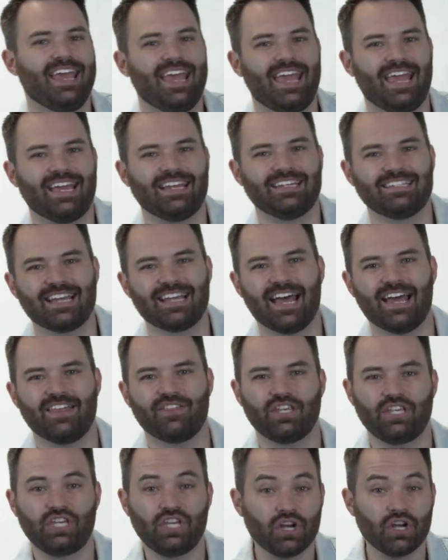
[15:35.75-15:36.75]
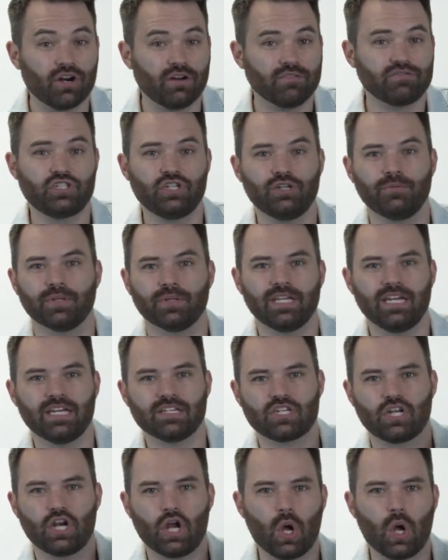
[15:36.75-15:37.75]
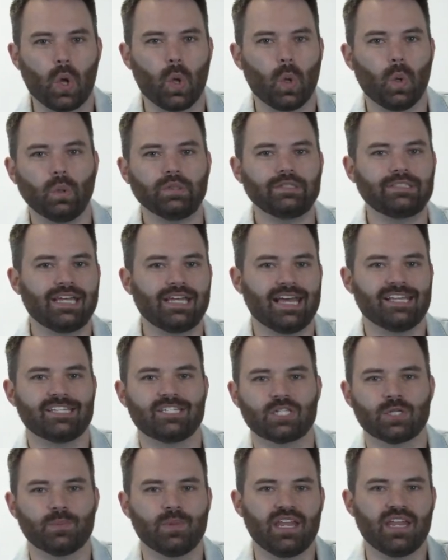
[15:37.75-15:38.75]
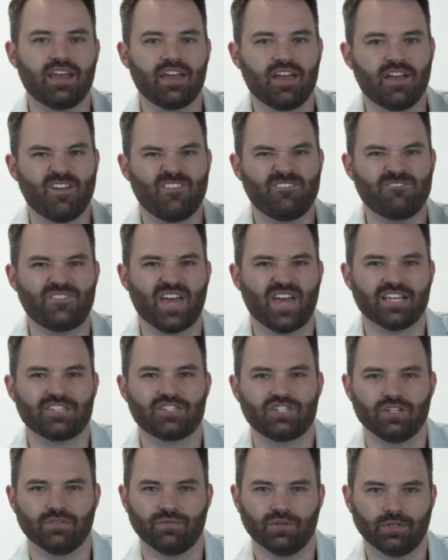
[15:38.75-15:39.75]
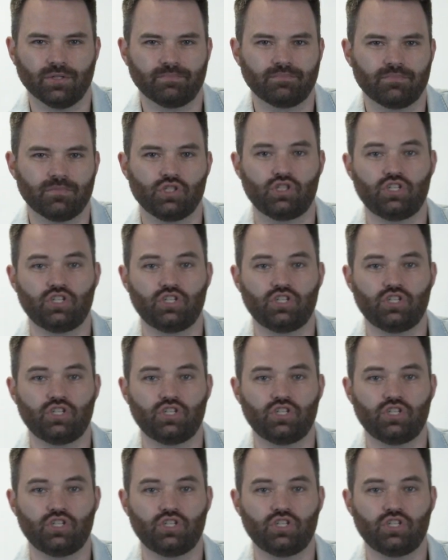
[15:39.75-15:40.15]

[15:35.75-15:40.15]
And the year of Jubilee is an Old Testament festival.